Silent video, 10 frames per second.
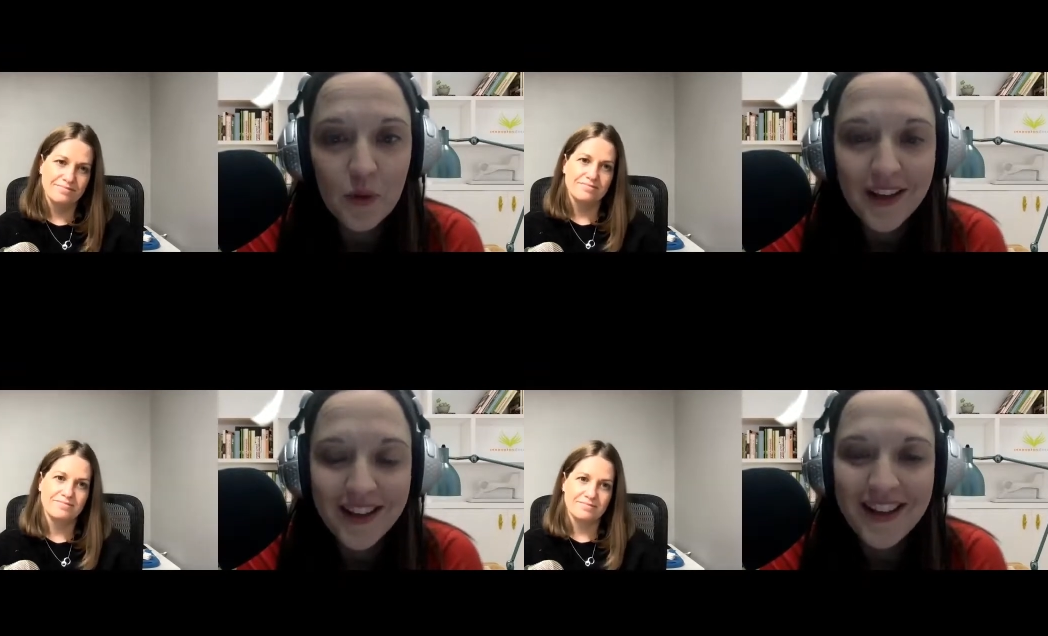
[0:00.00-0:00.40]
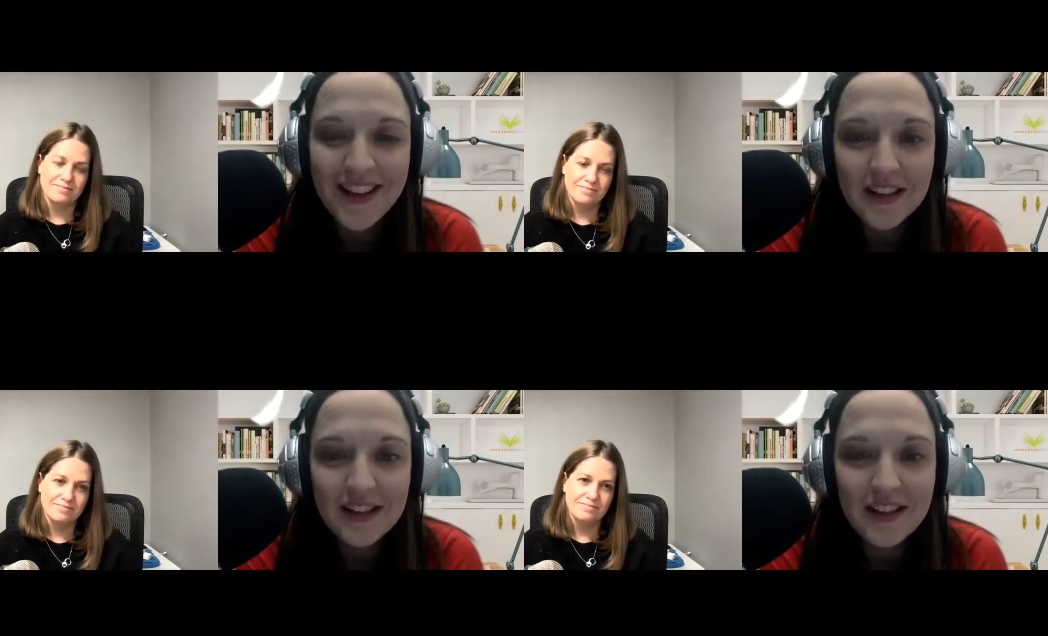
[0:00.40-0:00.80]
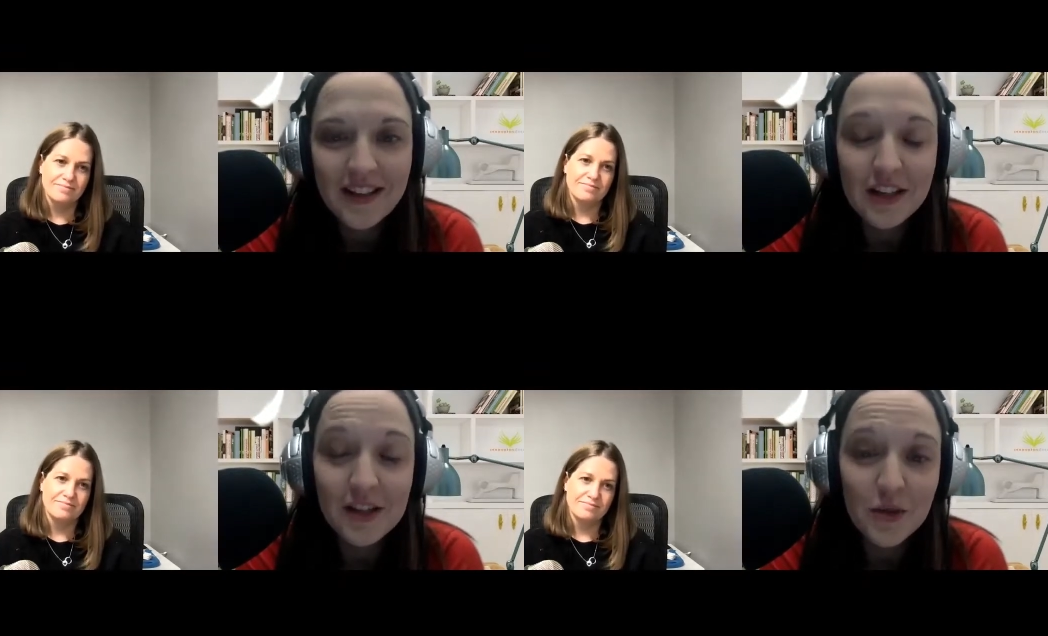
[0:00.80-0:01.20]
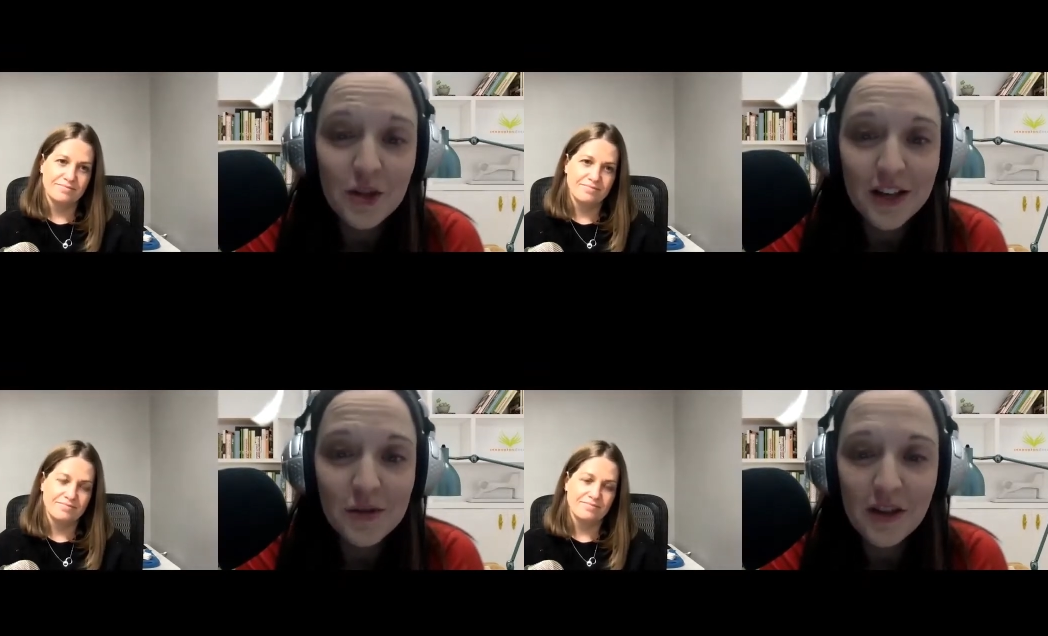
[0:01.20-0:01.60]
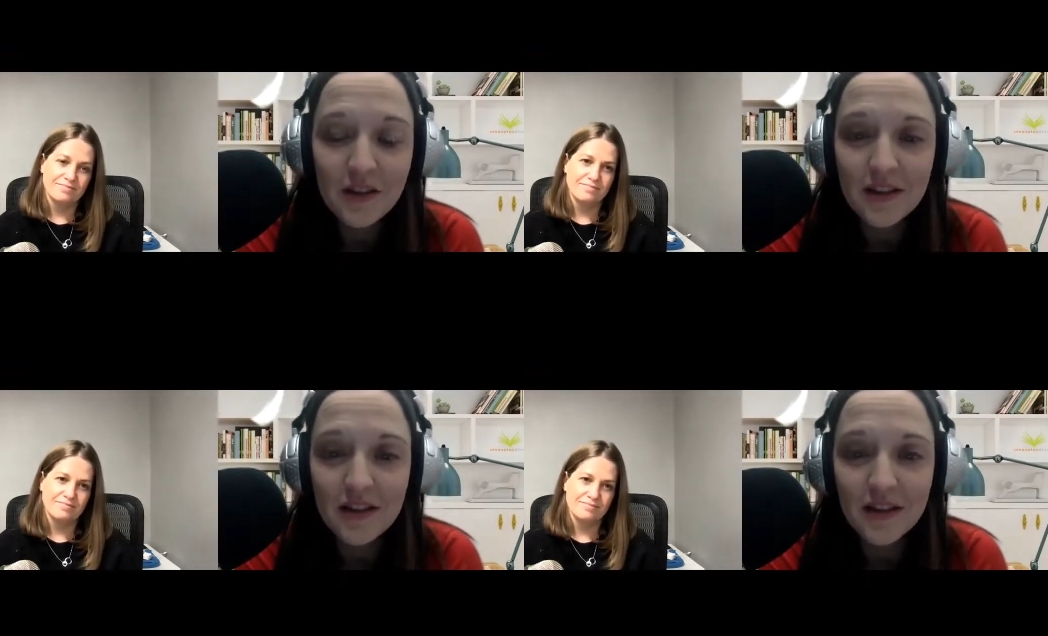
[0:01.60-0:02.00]
Speaker 1: we in, in switch class we
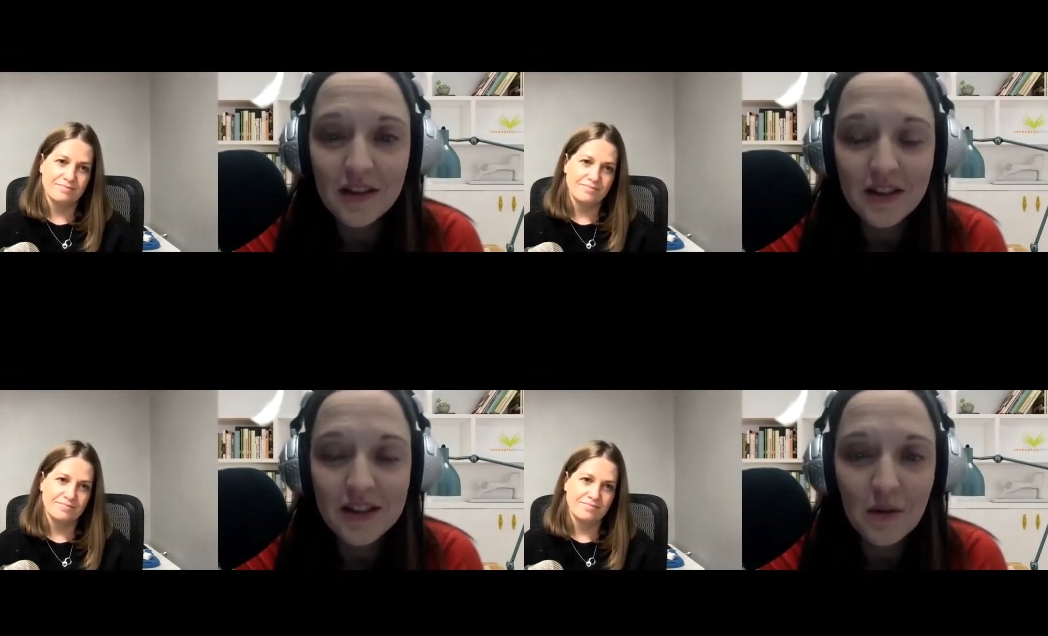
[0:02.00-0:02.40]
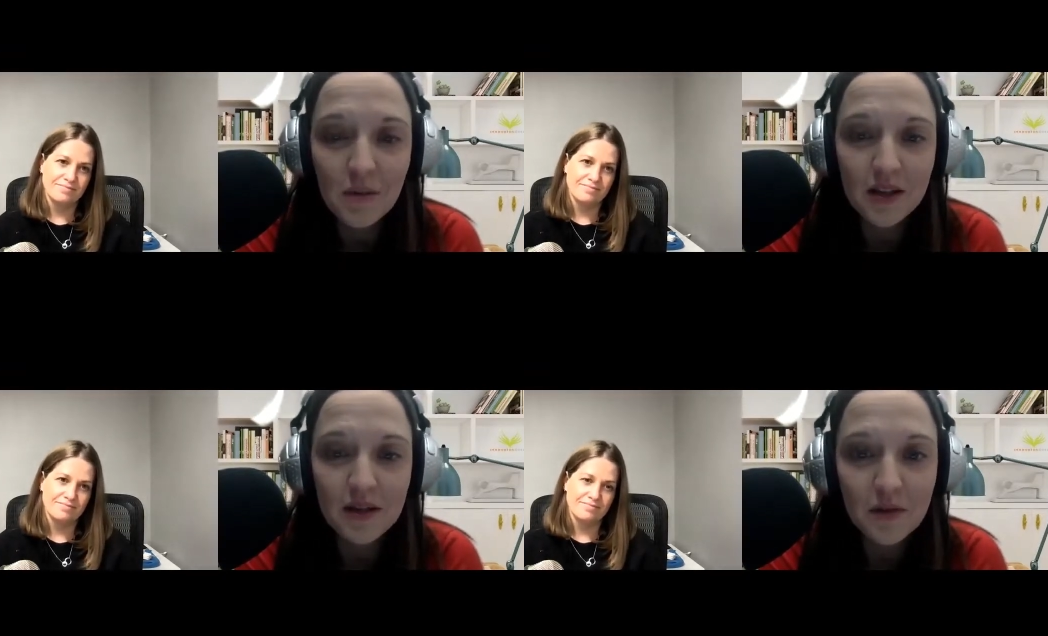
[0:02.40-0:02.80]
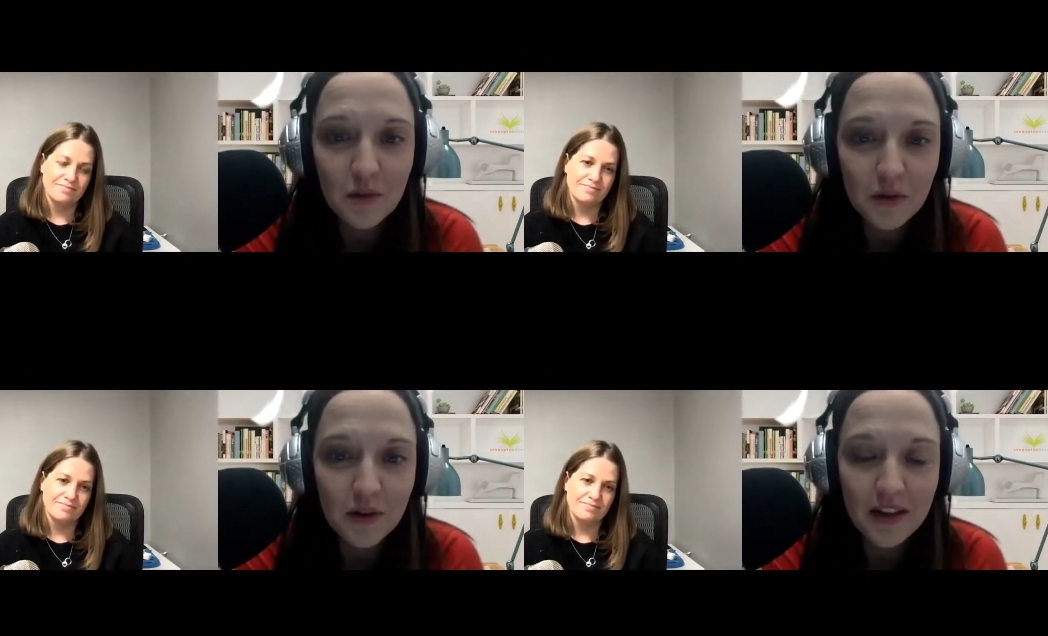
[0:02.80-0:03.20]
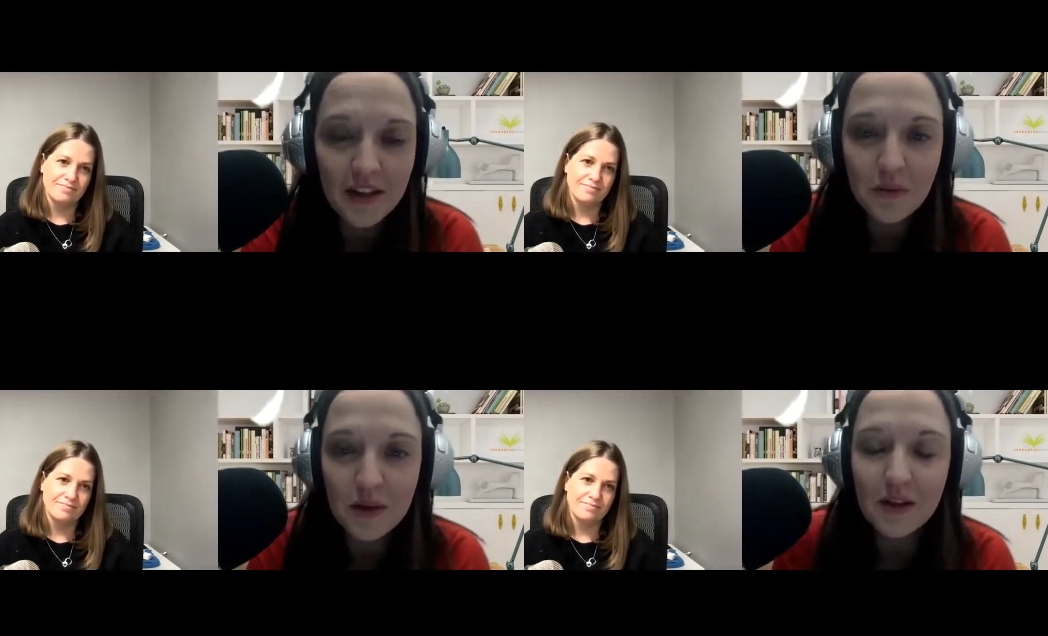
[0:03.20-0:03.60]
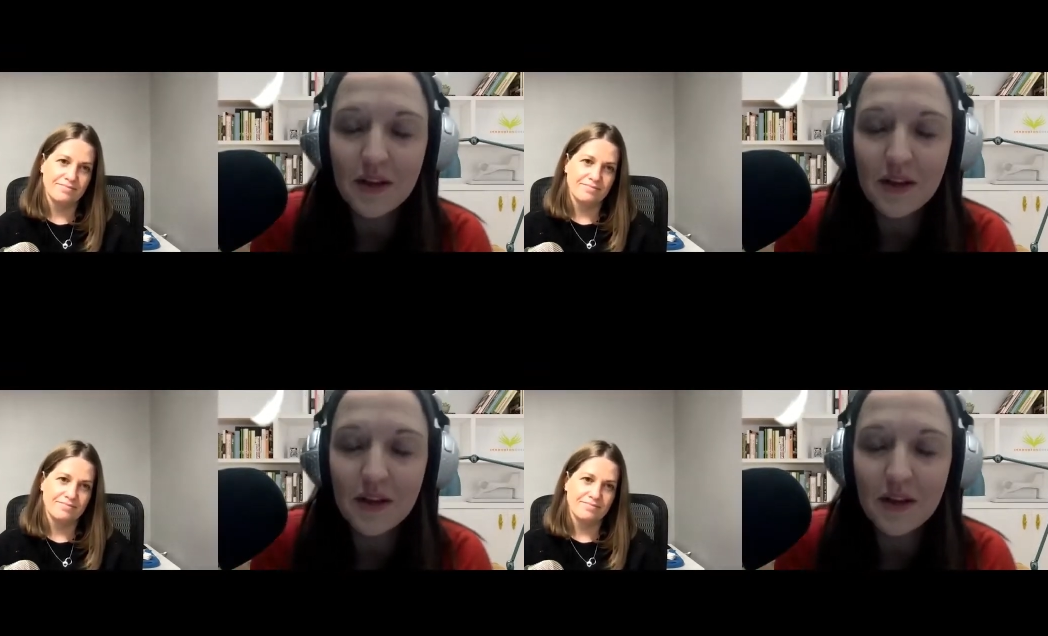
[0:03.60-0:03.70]
call it the the dead man's goal i think we